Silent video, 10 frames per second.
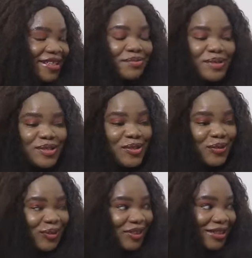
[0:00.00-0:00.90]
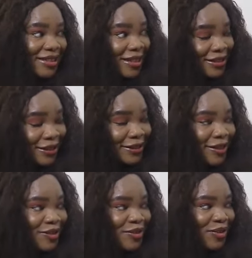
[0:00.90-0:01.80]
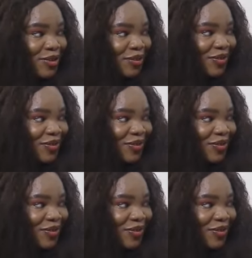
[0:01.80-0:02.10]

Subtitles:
It's been so long since I set eyes on